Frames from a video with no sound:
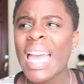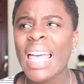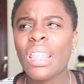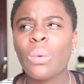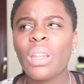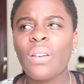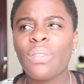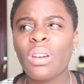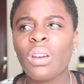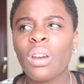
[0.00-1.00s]
And then
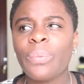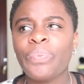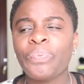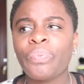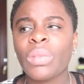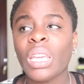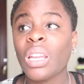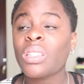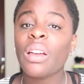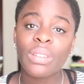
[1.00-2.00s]
whenever, and
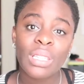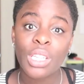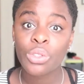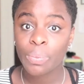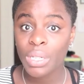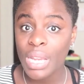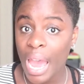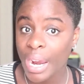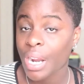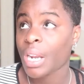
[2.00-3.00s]
I was obviously super
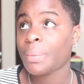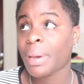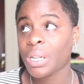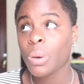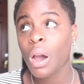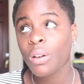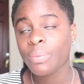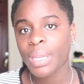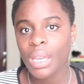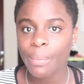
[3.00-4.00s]
tired. By
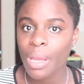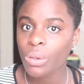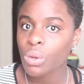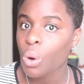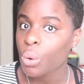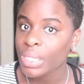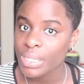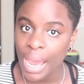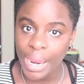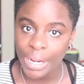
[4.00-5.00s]
12 p.m. I was always
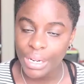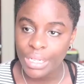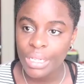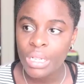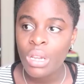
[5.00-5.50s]
tired.